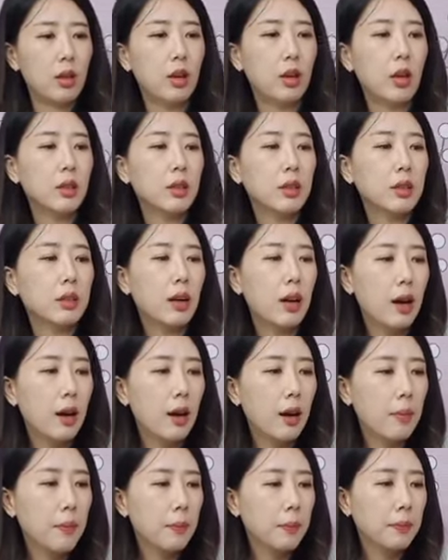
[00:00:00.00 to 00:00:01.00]
on the
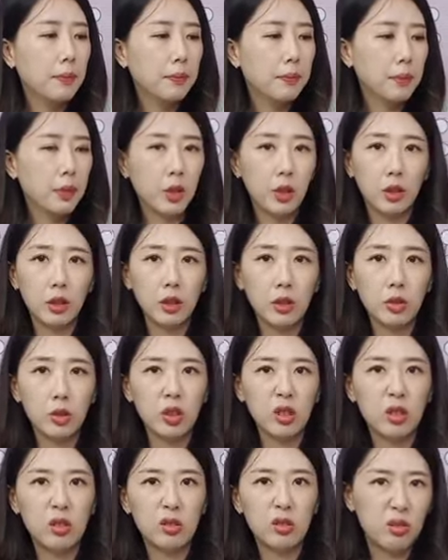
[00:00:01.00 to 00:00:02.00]
top here.
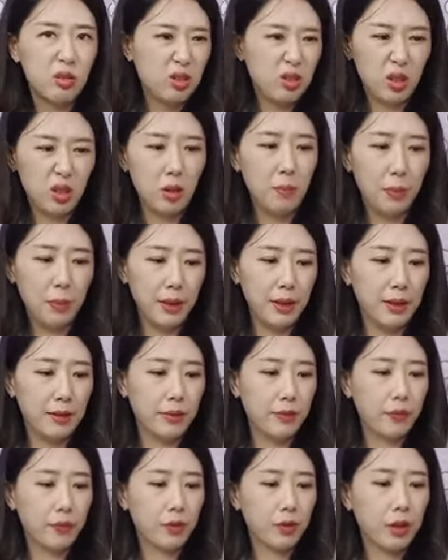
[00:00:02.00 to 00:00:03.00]
Just jump in.
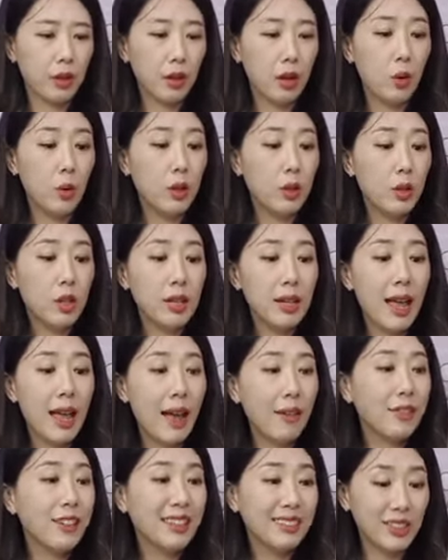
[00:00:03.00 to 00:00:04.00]
Or you can
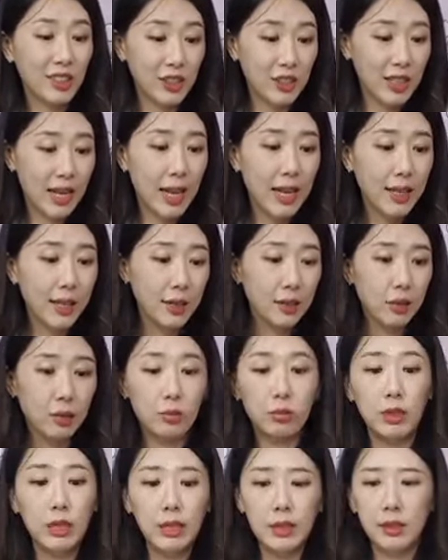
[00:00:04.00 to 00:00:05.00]
have it as a salad.
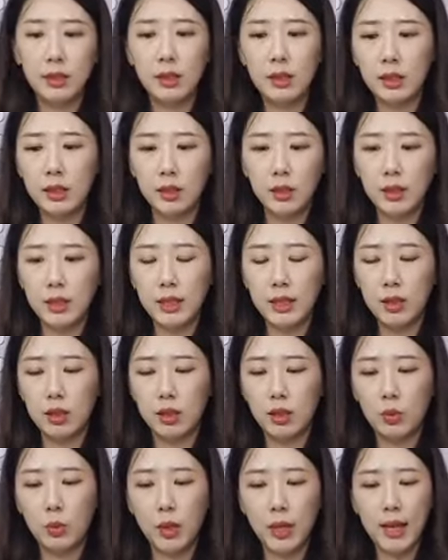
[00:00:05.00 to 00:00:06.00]
Really, these
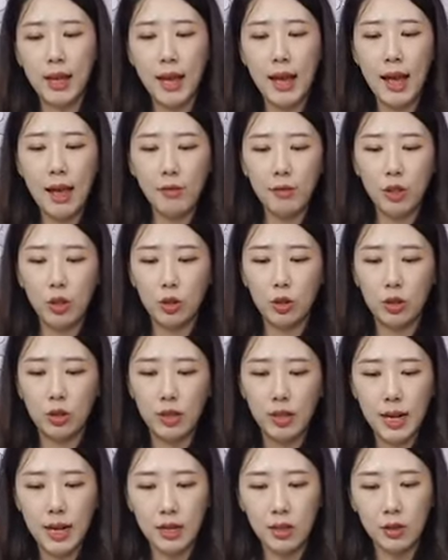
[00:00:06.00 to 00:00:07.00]
ingredients, what I have here
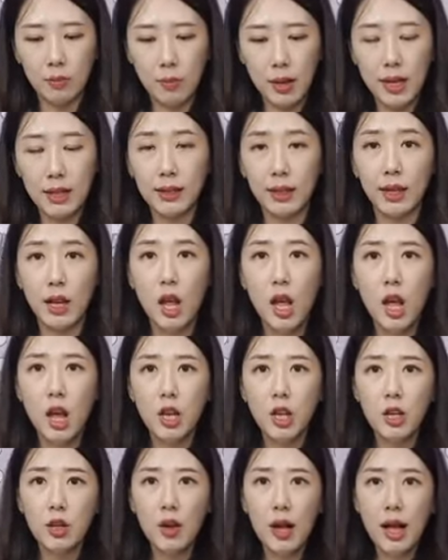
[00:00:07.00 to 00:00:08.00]
today is amazing.
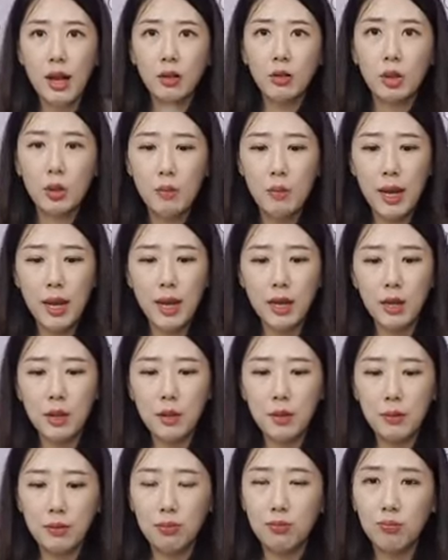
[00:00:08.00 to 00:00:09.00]
You know how
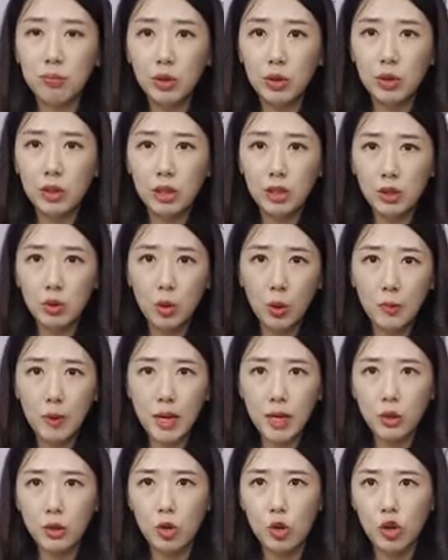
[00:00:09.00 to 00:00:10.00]
you see the
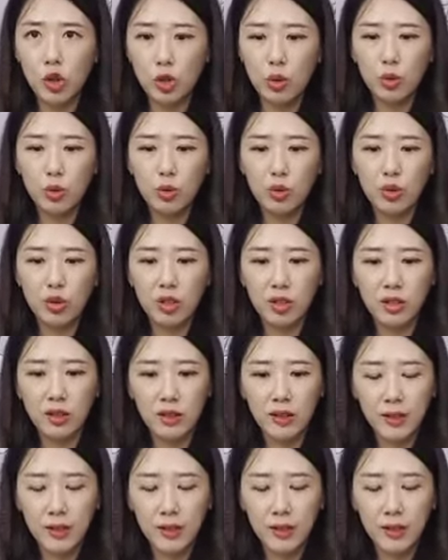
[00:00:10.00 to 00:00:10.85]
tomato juice?